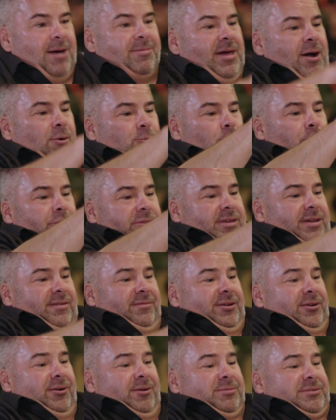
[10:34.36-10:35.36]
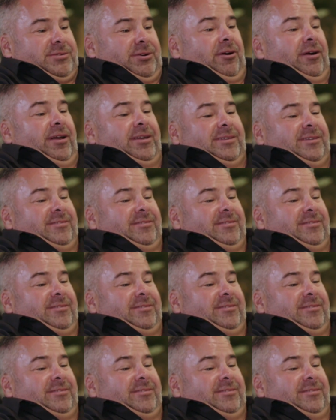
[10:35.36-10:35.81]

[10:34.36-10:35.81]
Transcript: I'm not worthy of you. I'm sorry.